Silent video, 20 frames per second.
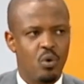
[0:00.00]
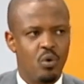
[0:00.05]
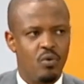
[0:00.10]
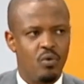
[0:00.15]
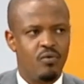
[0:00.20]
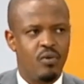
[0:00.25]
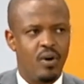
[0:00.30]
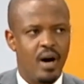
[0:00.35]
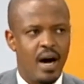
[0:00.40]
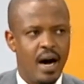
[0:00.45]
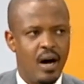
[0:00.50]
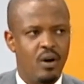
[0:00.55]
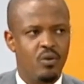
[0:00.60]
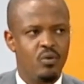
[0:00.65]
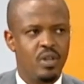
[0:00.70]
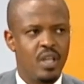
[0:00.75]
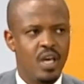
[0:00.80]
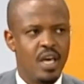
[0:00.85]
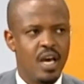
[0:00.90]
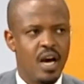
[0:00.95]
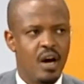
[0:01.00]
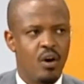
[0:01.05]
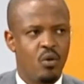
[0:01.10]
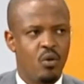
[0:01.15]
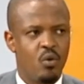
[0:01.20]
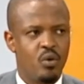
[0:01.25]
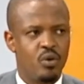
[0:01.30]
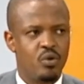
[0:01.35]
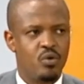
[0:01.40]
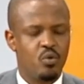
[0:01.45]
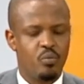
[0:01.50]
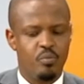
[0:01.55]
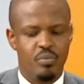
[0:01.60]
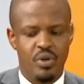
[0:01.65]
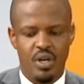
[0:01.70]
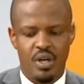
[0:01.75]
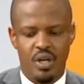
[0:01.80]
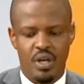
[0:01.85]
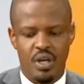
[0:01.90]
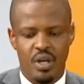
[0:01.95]
of how they are going to
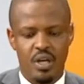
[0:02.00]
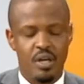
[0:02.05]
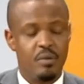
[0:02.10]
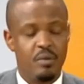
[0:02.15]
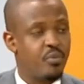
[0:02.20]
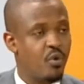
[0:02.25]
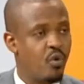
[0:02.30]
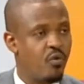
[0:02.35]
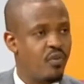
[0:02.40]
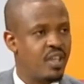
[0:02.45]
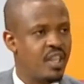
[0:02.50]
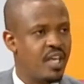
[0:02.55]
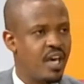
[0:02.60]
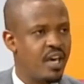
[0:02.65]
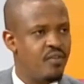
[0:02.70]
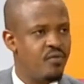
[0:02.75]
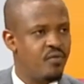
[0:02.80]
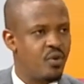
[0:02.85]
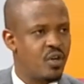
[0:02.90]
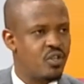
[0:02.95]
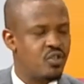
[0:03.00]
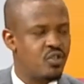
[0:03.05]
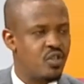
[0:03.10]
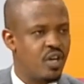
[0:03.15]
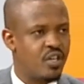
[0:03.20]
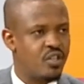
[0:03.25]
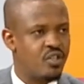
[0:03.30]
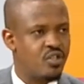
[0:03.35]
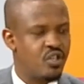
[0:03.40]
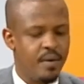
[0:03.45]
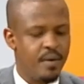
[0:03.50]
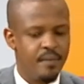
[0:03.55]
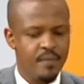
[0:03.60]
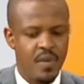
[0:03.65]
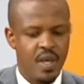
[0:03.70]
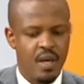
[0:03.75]
be improving the infrastructure.